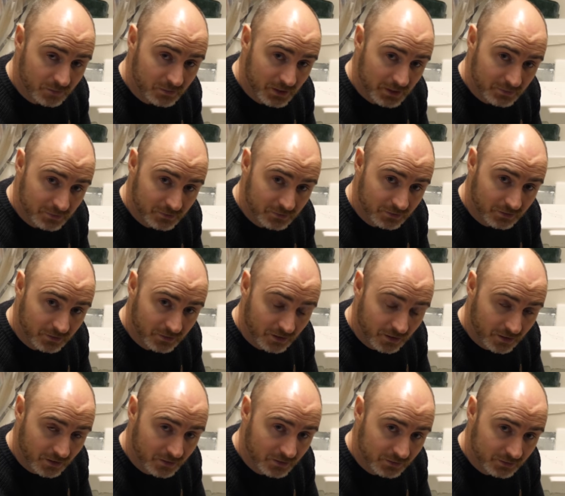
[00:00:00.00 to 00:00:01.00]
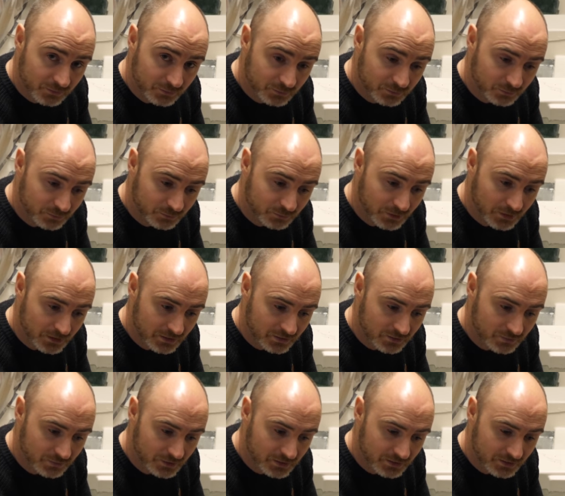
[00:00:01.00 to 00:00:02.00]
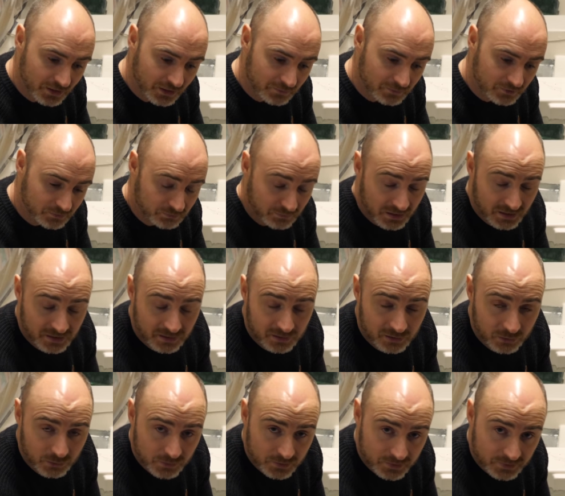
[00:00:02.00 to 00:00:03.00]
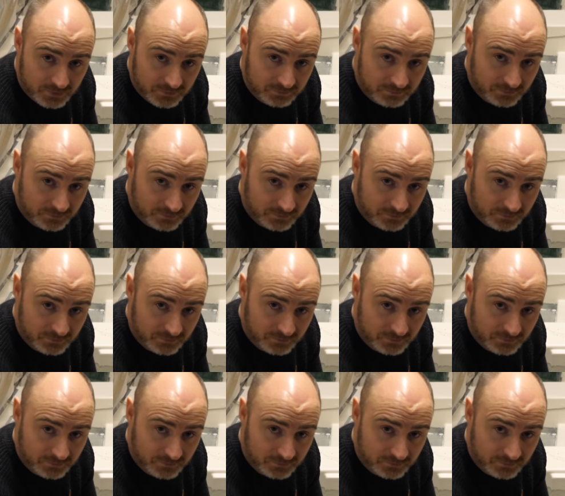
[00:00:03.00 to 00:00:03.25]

of people are willing to accept, me included.